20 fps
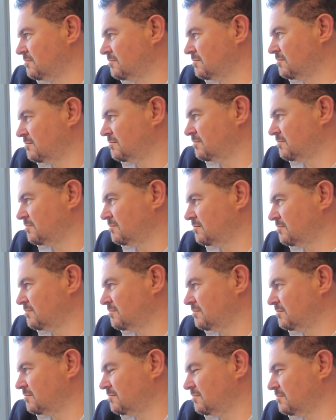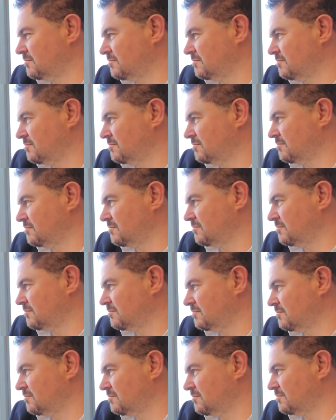
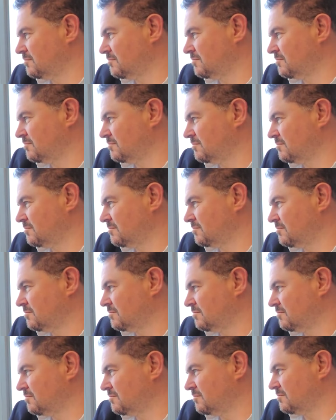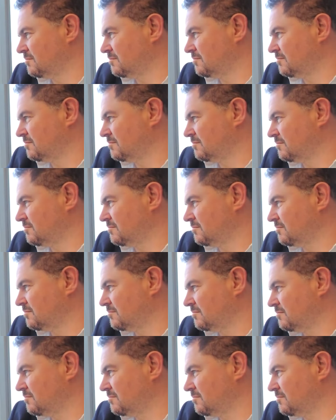
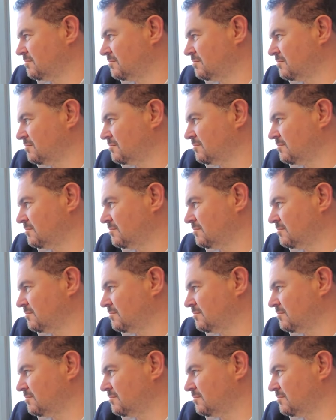No words are spoken by the person on screen.